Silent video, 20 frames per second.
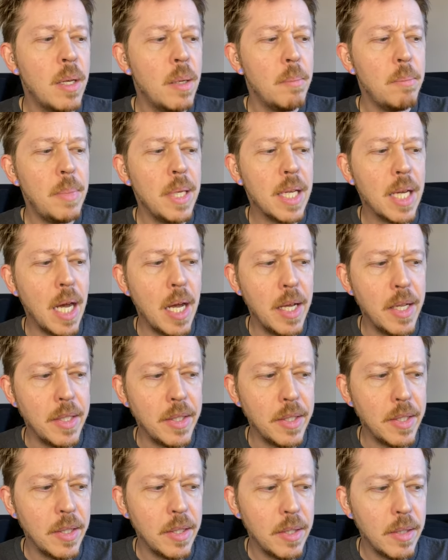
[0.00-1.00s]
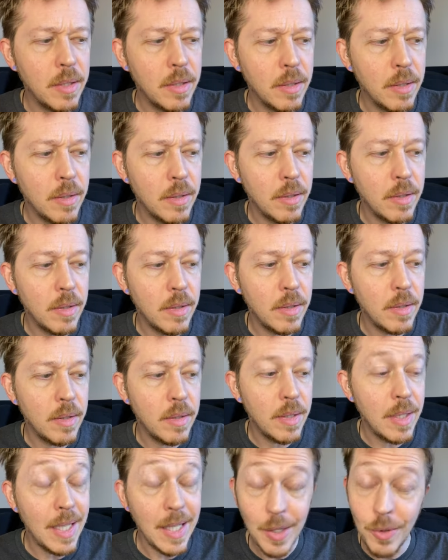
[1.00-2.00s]
Because
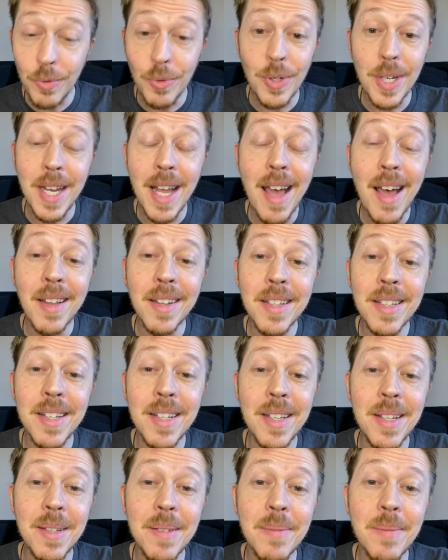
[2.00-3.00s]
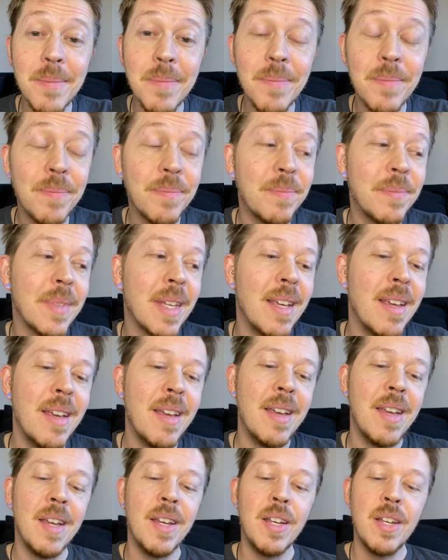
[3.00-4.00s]
in reality,
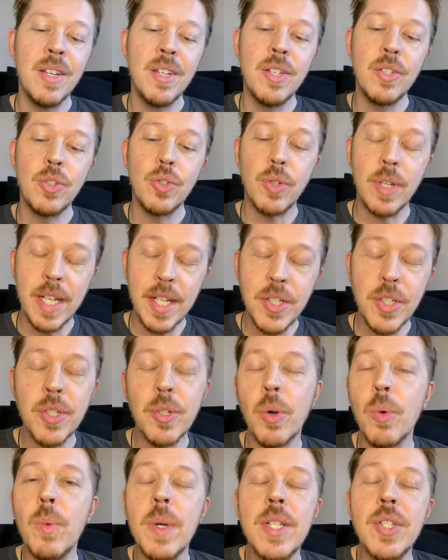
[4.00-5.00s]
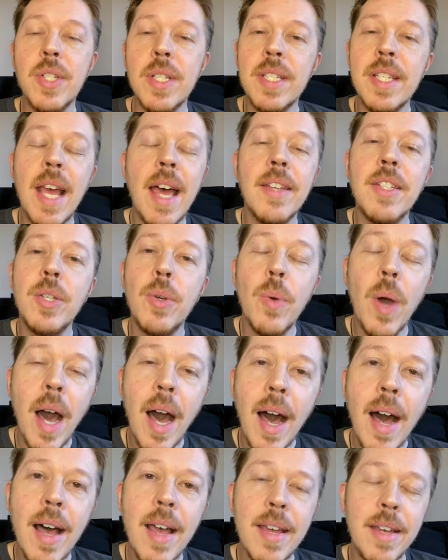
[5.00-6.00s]
traditional witches had to
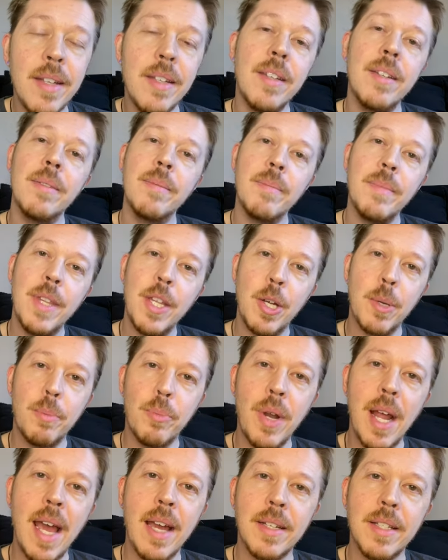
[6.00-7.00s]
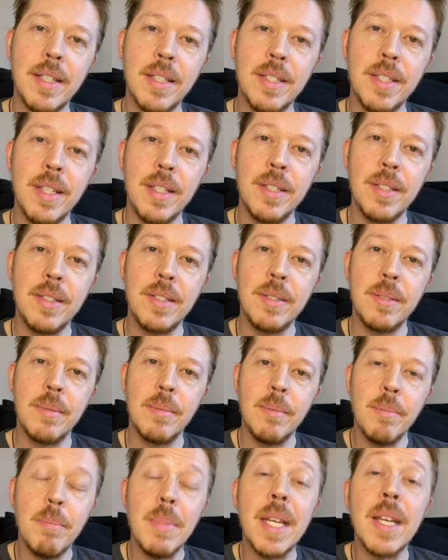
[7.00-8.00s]
hide their practices
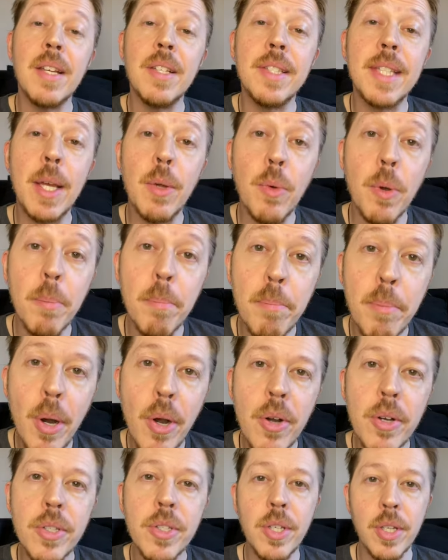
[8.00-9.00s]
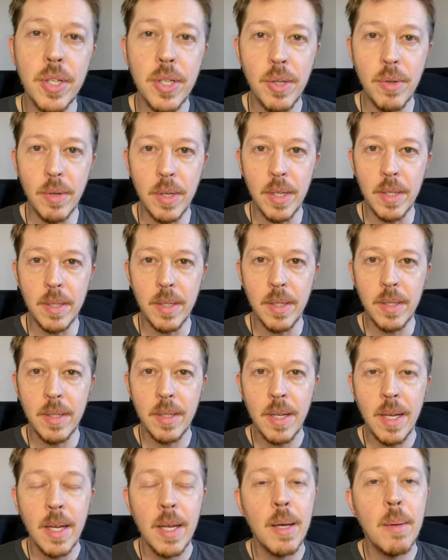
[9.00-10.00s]
because they were persecuted
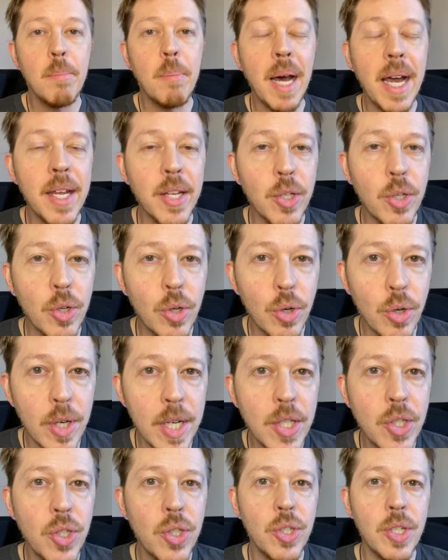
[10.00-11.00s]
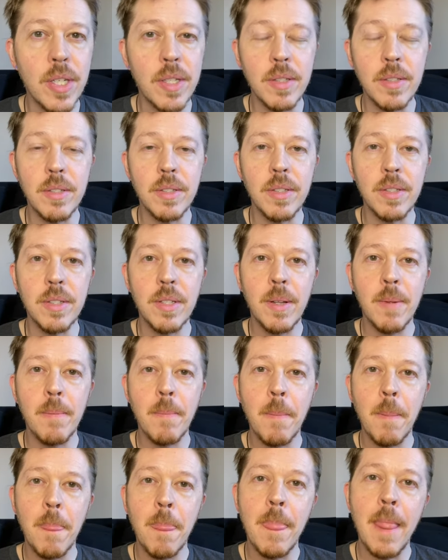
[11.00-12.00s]
by Christians
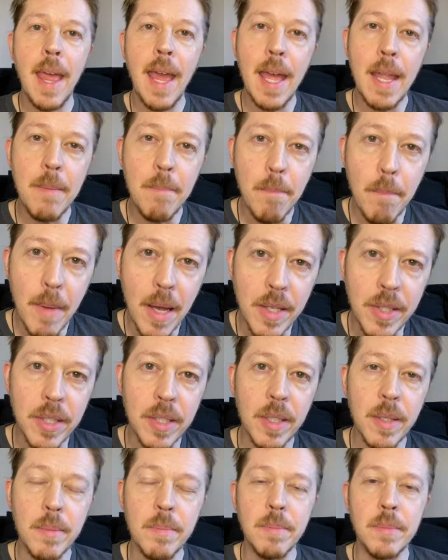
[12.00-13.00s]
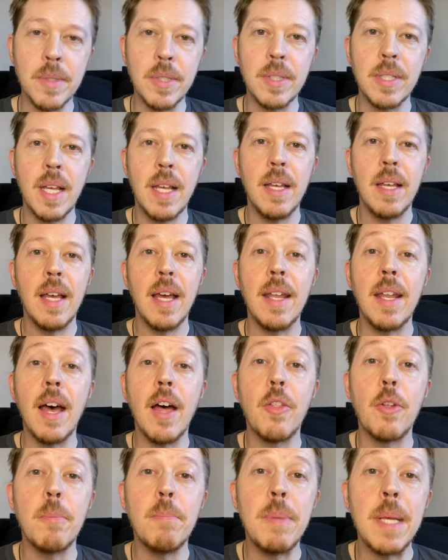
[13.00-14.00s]
and Muslims and
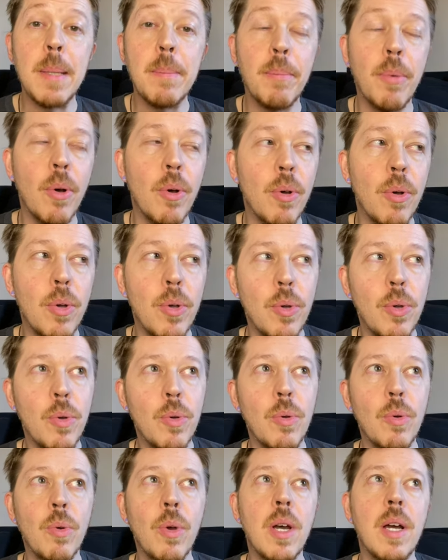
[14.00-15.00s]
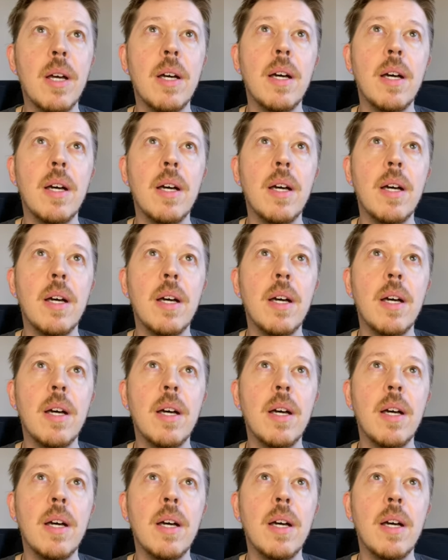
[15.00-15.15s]
other people who